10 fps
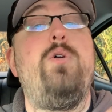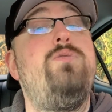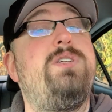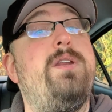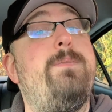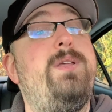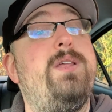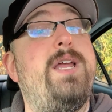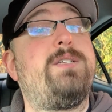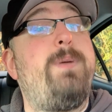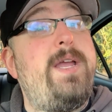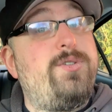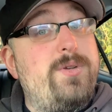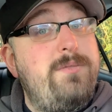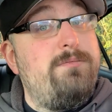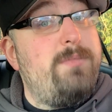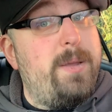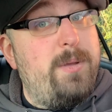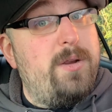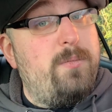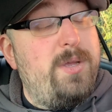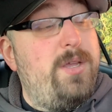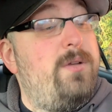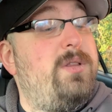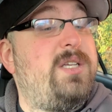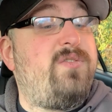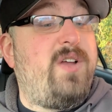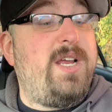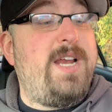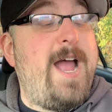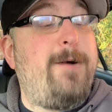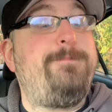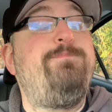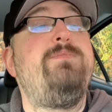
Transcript: Who's going to be the next patron? Maybe it'll be you. Let's find out.